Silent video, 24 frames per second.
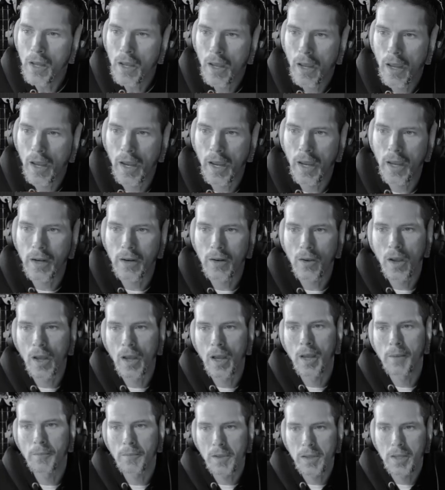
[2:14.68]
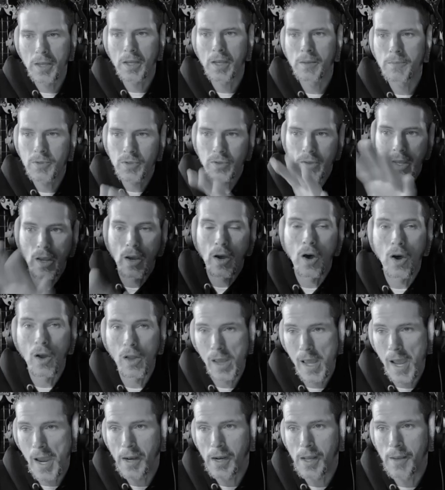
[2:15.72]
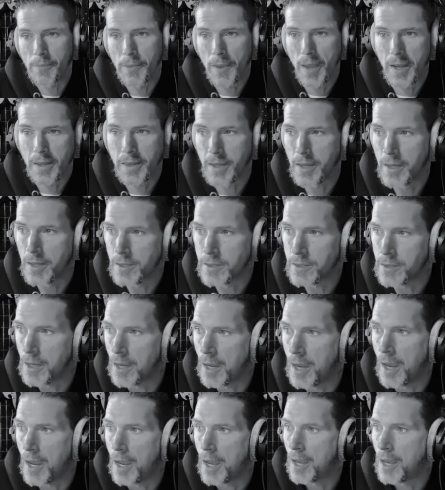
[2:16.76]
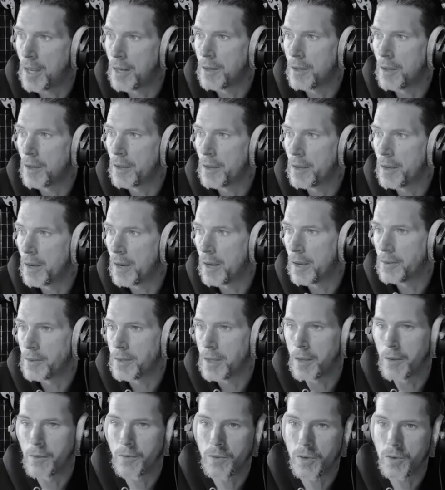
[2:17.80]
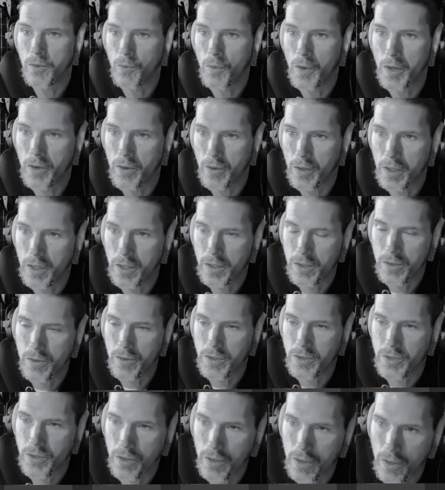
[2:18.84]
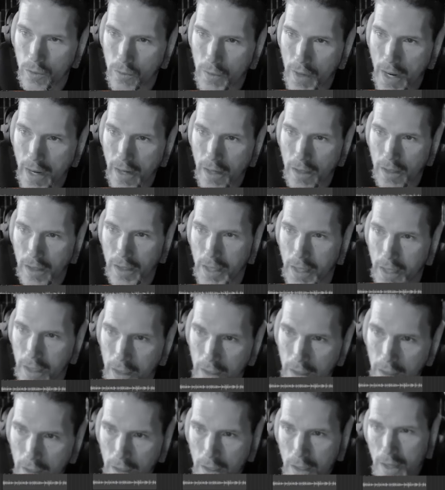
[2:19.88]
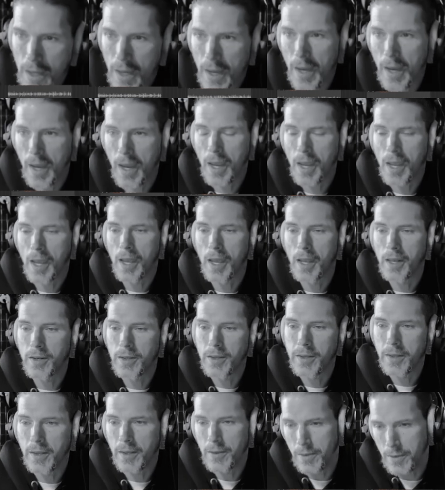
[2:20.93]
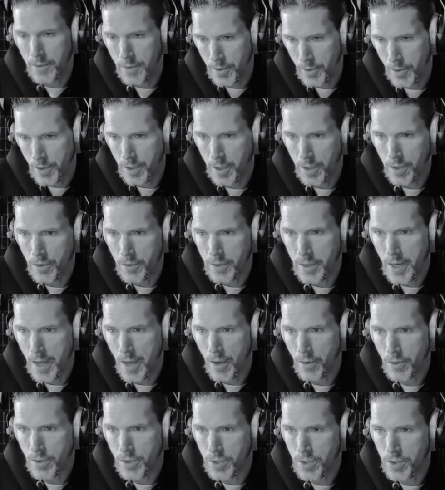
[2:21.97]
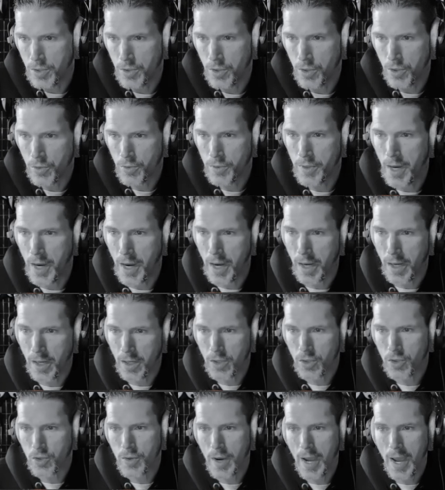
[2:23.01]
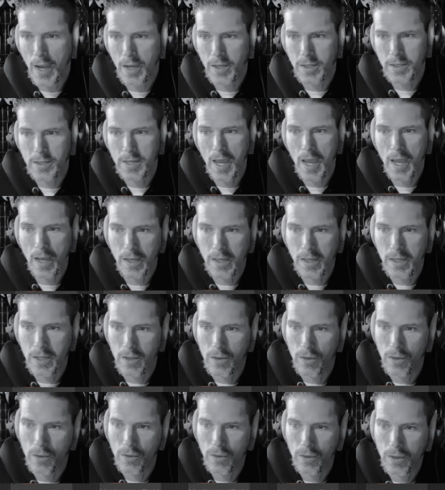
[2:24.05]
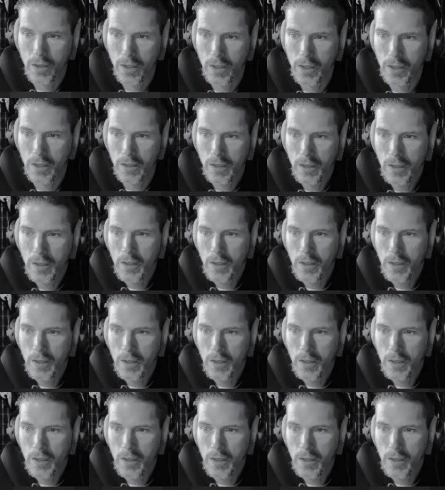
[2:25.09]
and click them so they all light up like this. And then what you're going to do is you're going to right click and you're going to go down to Create Track Stack here, okay?